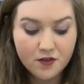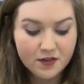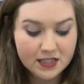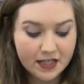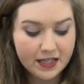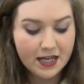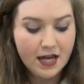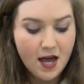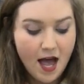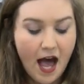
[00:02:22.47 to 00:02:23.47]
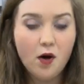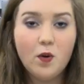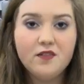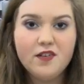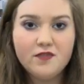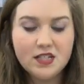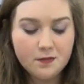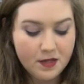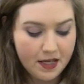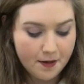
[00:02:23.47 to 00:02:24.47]
facility at
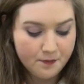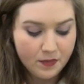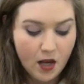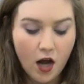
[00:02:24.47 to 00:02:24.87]
1:15 p.m.